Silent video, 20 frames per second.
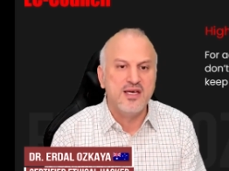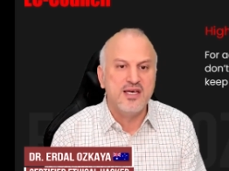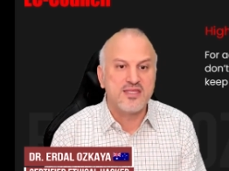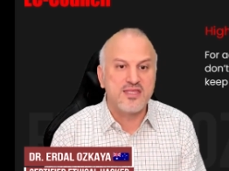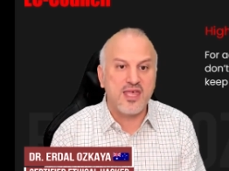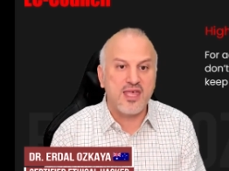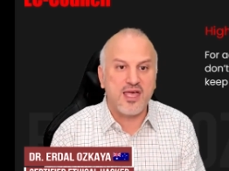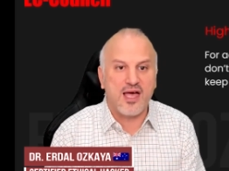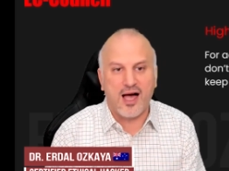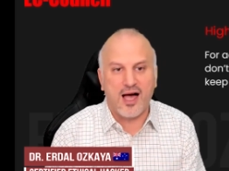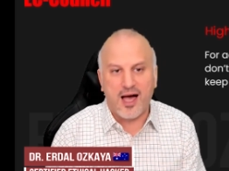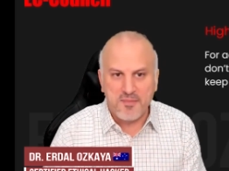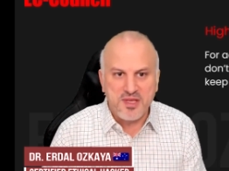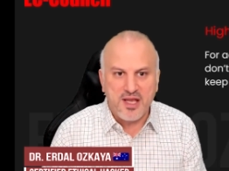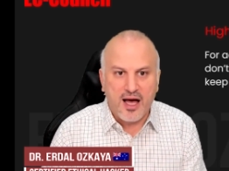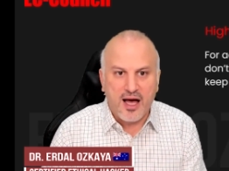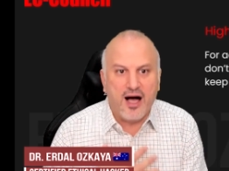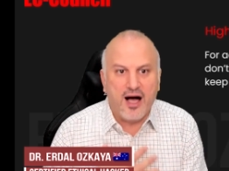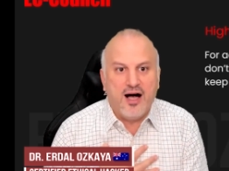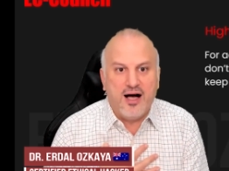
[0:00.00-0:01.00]
They, I mean,
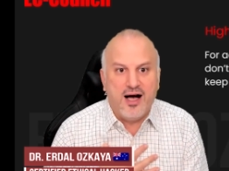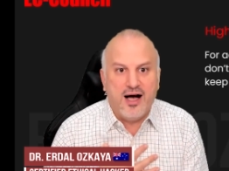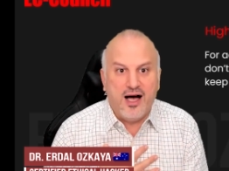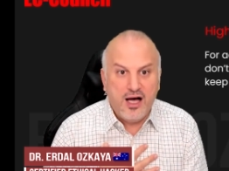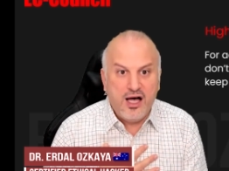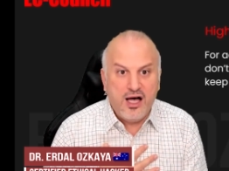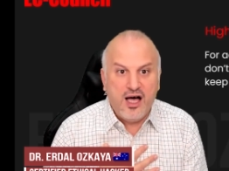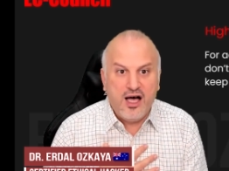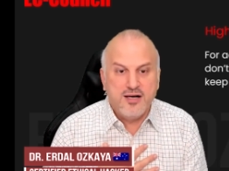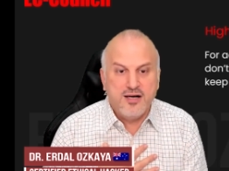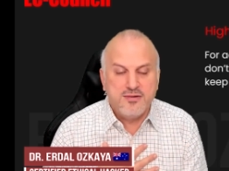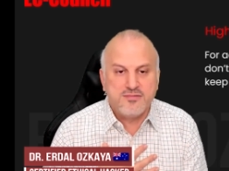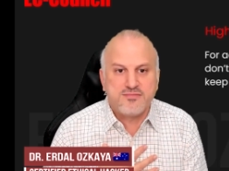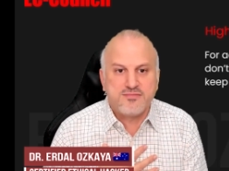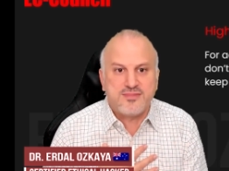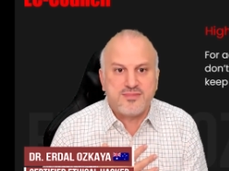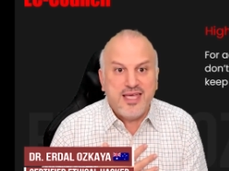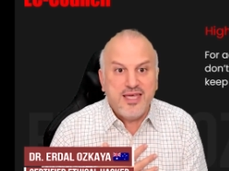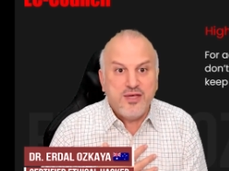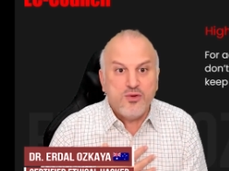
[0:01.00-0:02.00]
I,
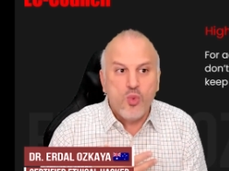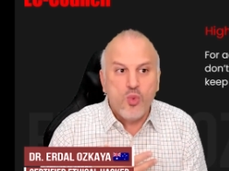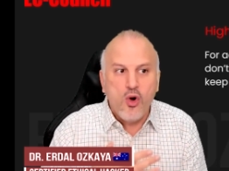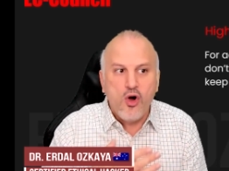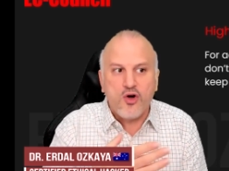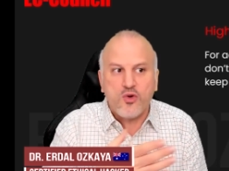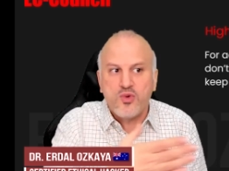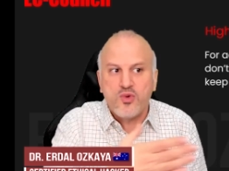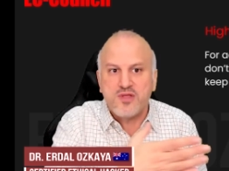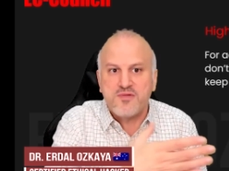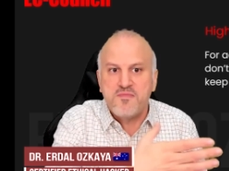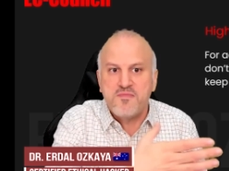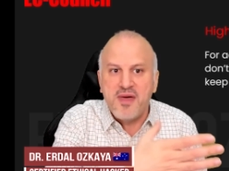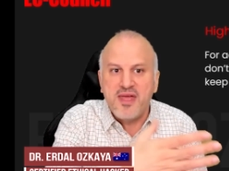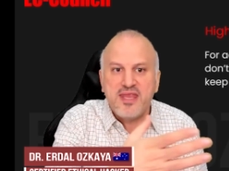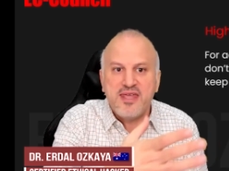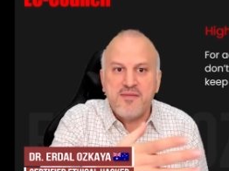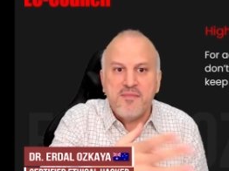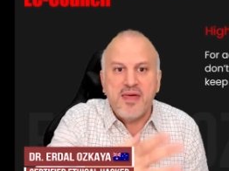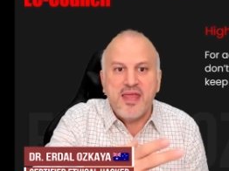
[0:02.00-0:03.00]
they work with
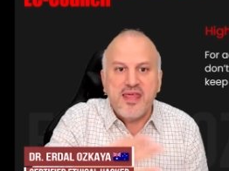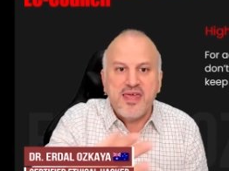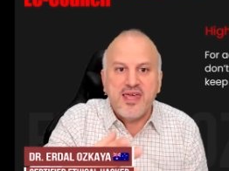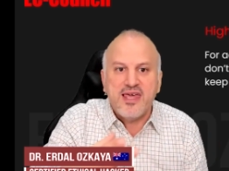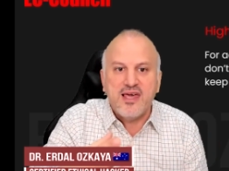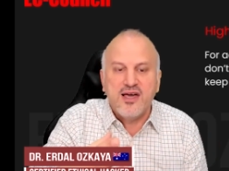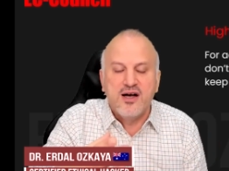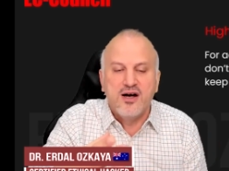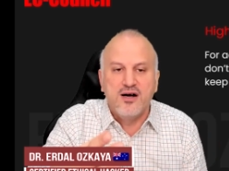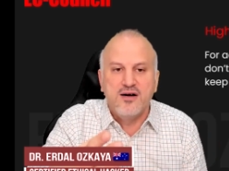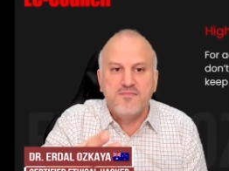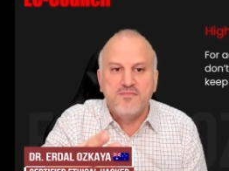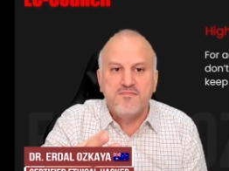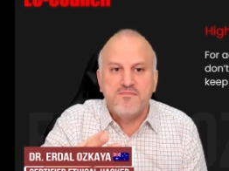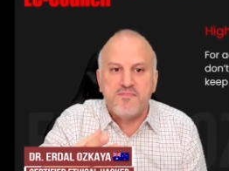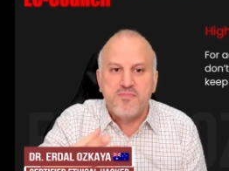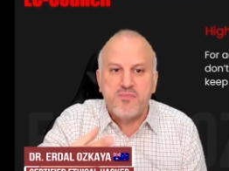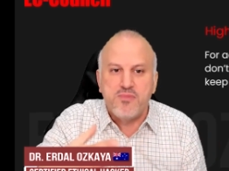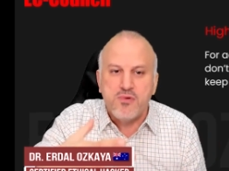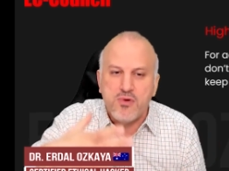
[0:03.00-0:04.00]
many, many
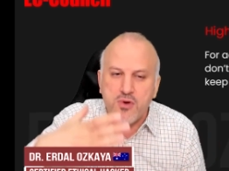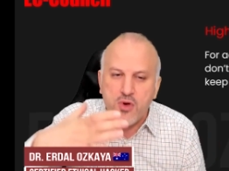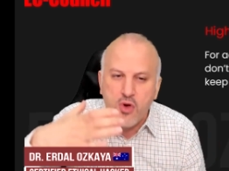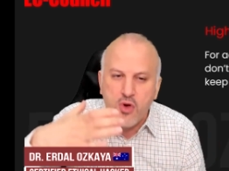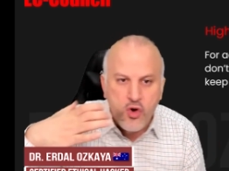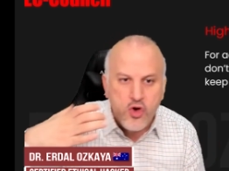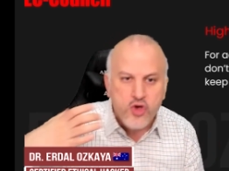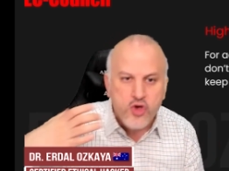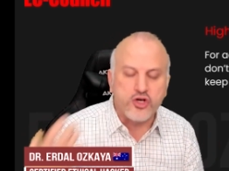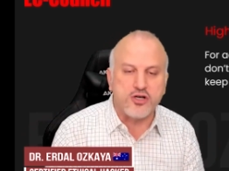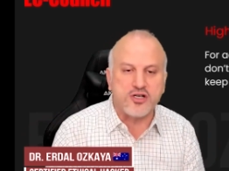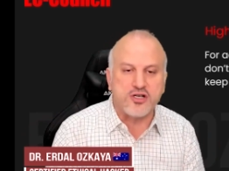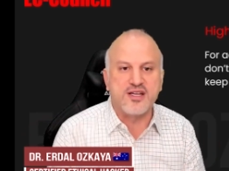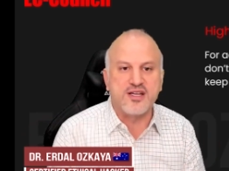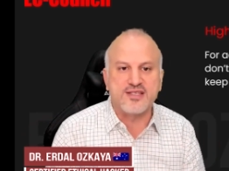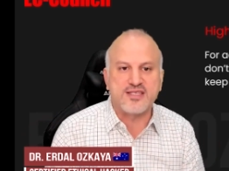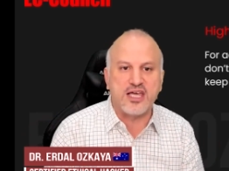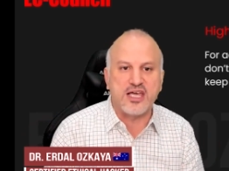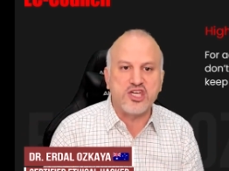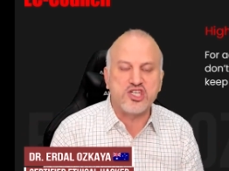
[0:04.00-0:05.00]
huge
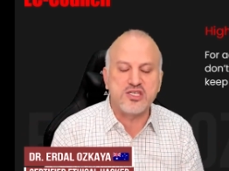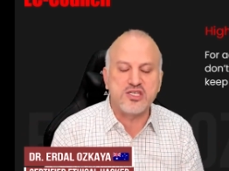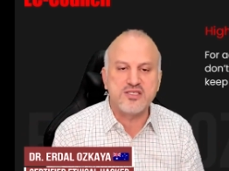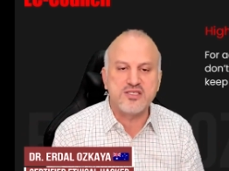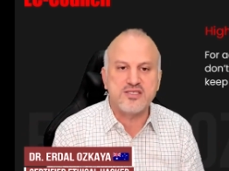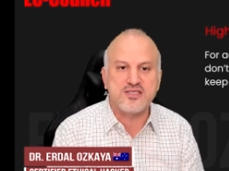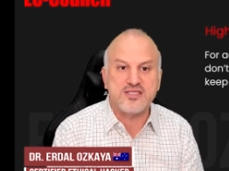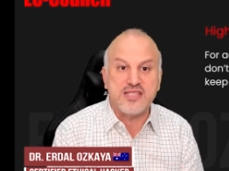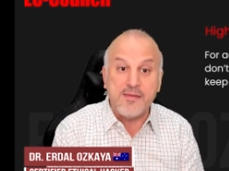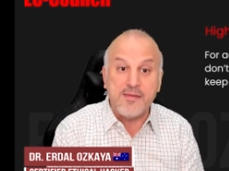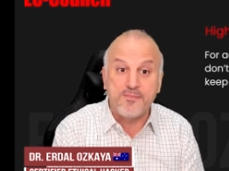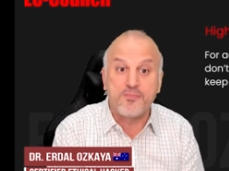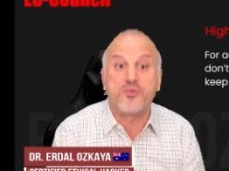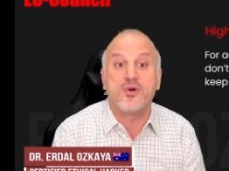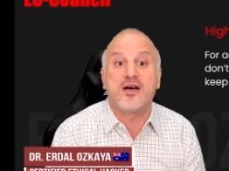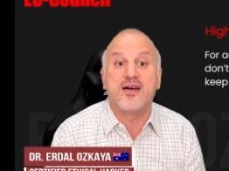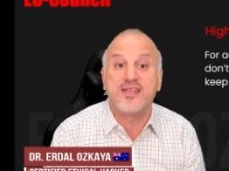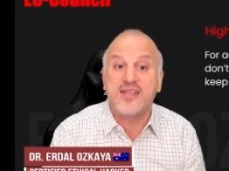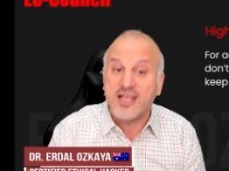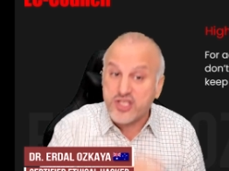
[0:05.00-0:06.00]
organizations. They
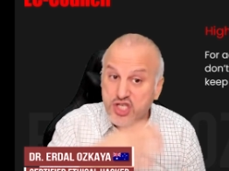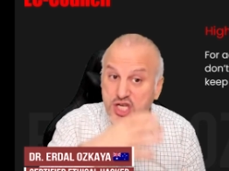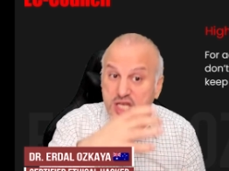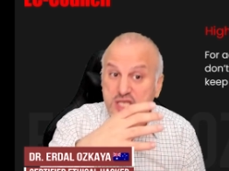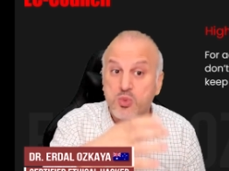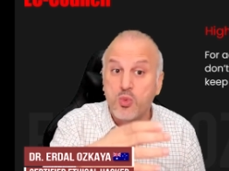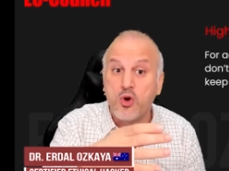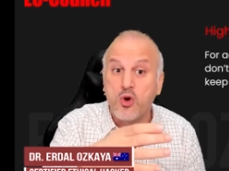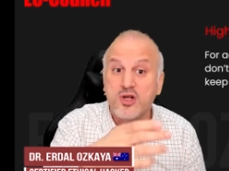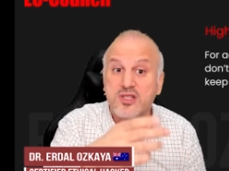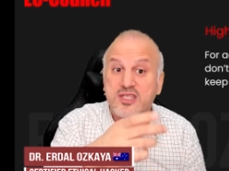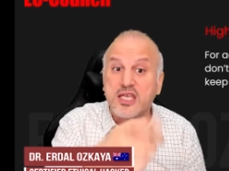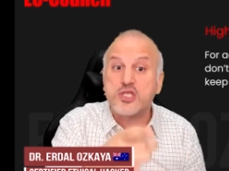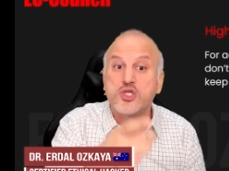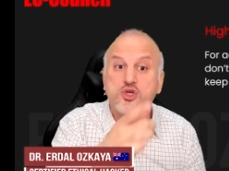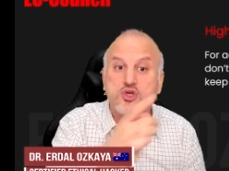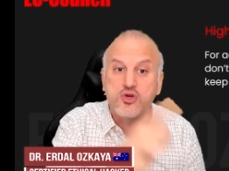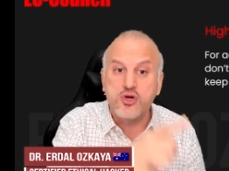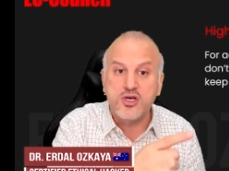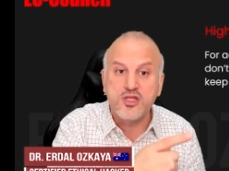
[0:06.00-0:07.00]
not just work, they
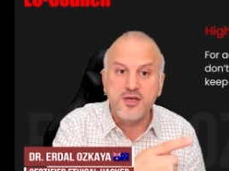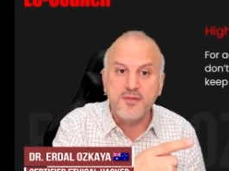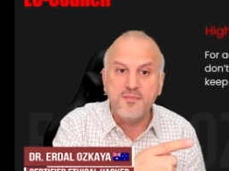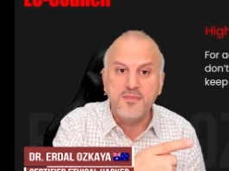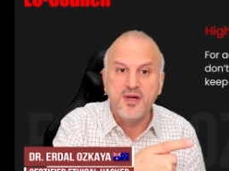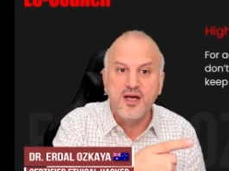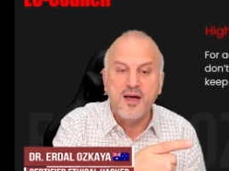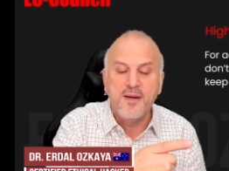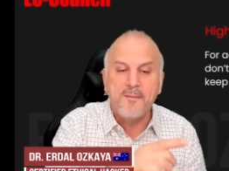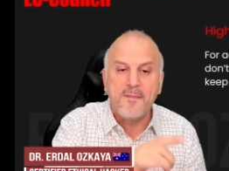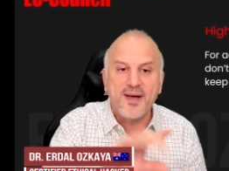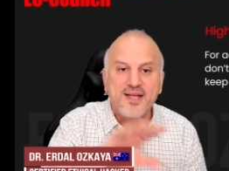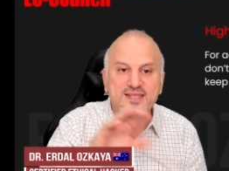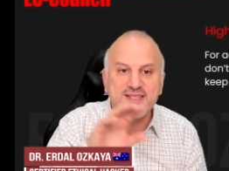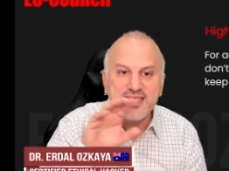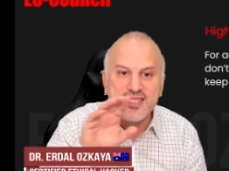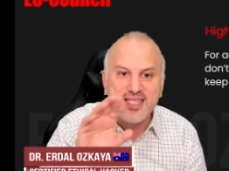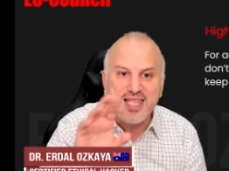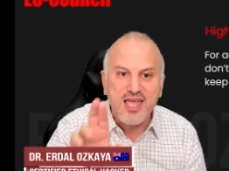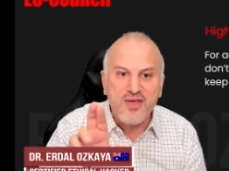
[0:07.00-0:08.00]
secure them, but
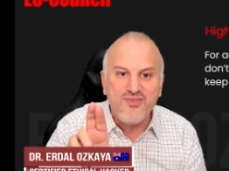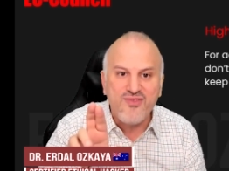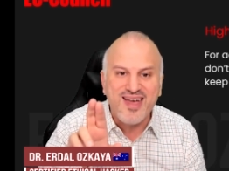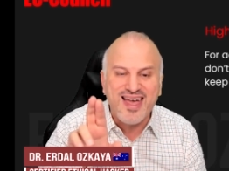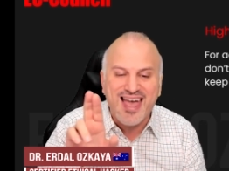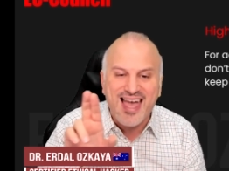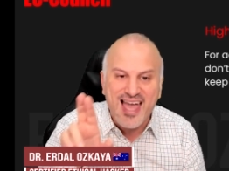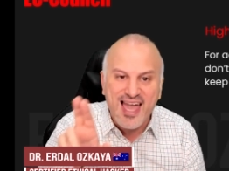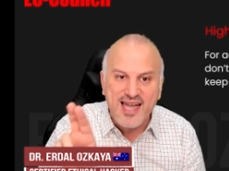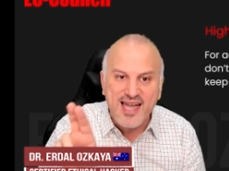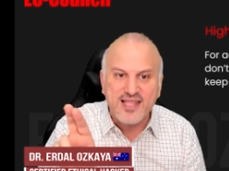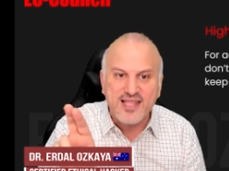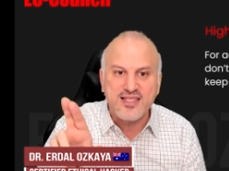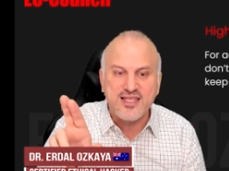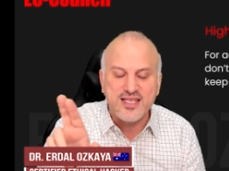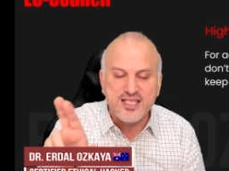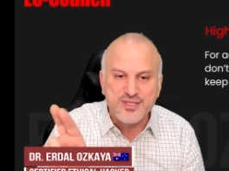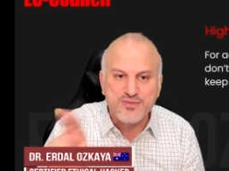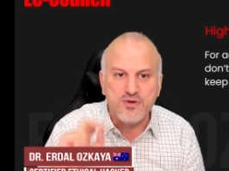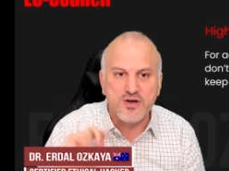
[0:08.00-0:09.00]
they were hacked
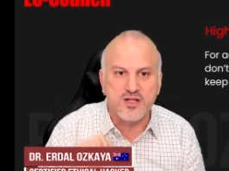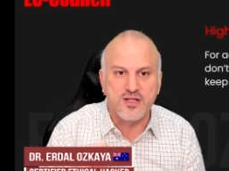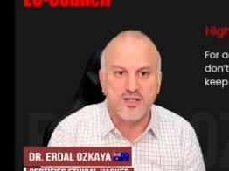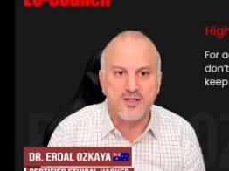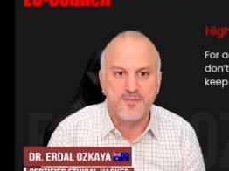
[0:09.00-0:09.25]
as well.